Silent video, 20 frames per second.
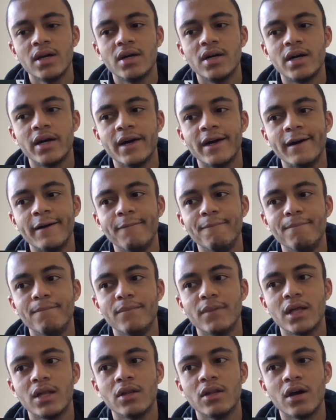
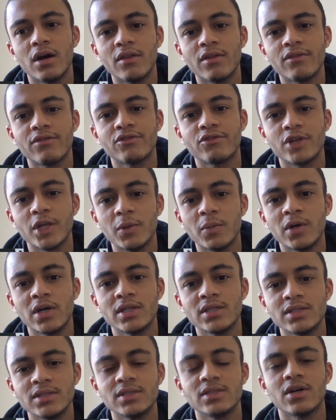A lot of the free
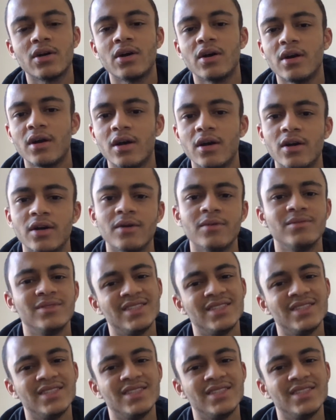ones are